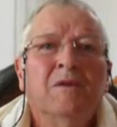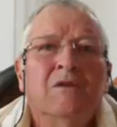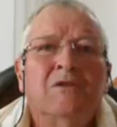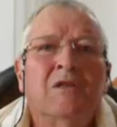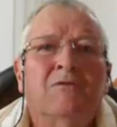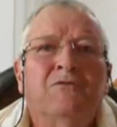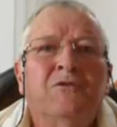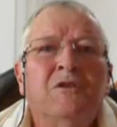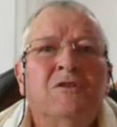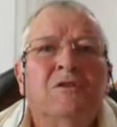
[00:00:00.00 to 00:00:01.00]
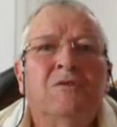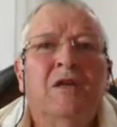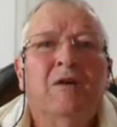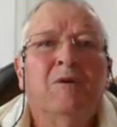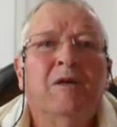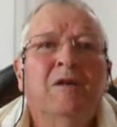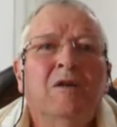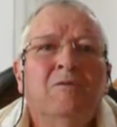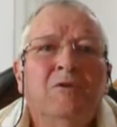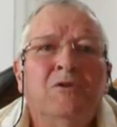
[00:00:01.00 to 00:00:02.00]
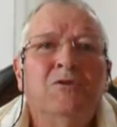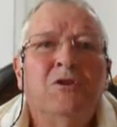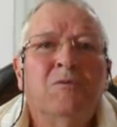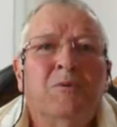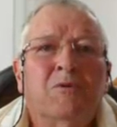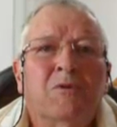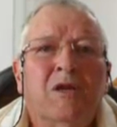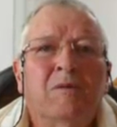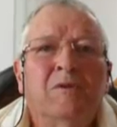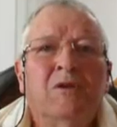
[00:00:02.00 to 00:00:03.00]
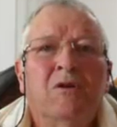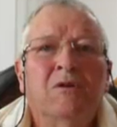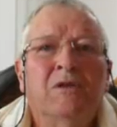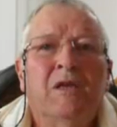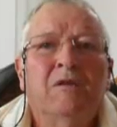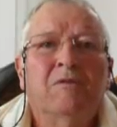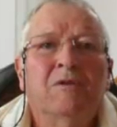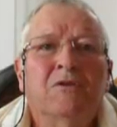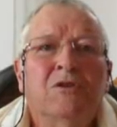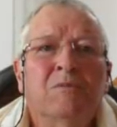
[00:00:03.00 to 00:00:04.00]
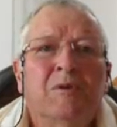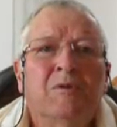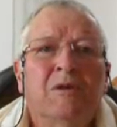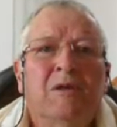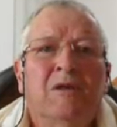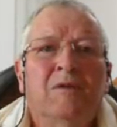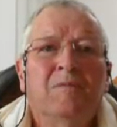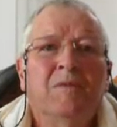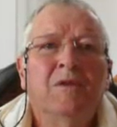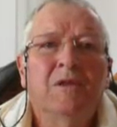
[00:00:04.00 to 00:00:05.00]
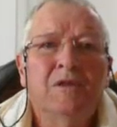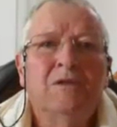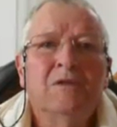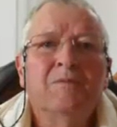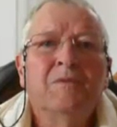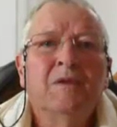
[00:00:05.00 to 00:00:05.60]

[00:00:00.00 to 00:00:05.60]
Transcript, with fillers: The set feasts of Yahweh, which you shall proclaim as holy gatherings, shall be there. These.